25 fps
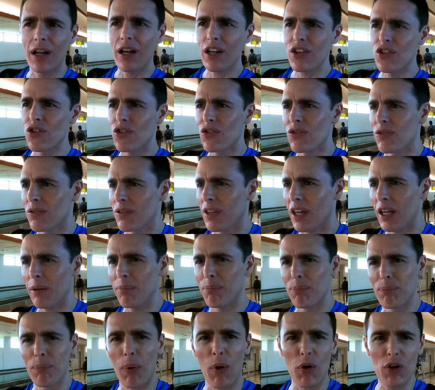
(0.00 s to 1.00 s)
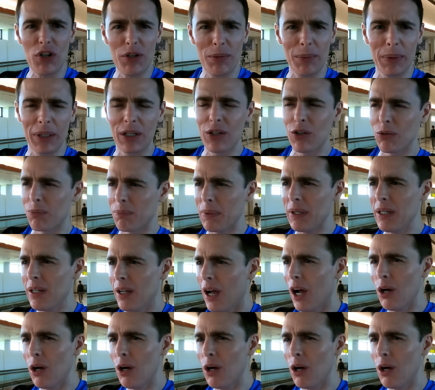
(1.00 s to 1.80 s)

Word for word: as it possibly could be.